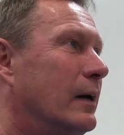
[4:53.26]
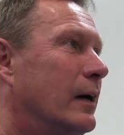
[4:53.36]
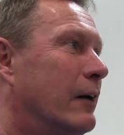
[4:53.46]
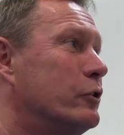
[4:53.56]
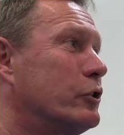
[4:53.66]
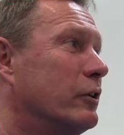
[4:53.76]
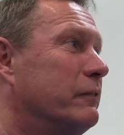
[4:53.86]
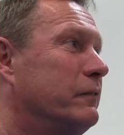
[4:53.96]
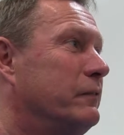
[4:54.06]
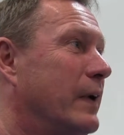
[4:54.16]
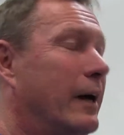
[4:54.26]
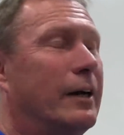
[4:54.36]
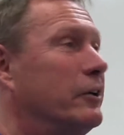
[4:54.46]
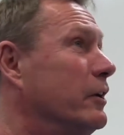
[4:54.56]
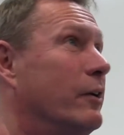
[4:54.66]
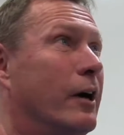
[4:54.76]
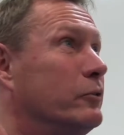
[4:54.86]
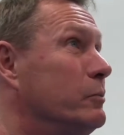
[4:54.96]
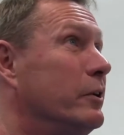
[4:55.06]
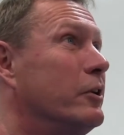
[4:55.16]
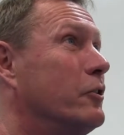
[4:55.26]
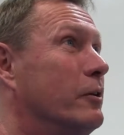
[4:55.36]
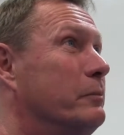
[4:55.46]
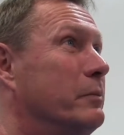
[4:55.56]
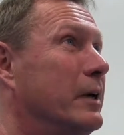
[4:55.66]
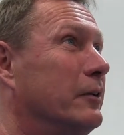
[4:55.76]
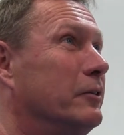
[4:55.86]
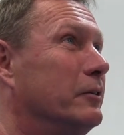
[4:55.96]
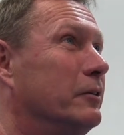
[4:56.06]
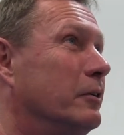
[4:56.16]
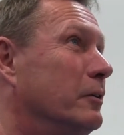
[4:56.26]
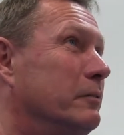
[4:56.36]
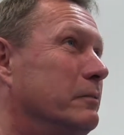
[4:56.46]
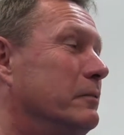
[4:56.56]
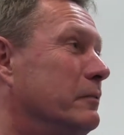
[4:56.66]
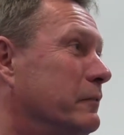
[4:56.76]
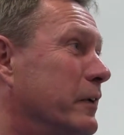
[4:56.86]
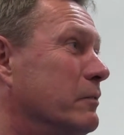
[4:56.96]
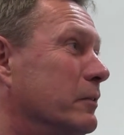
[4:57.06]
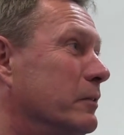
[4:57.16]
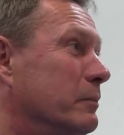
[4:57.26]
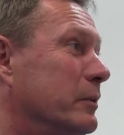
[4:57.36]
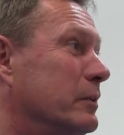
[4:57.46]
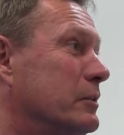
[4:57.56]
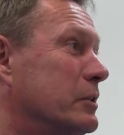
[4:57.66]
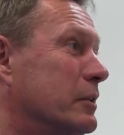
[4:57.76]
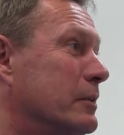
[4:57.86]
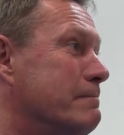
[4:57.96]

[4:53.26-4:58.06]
I've just got I don't know, I really can't put my finger on it, but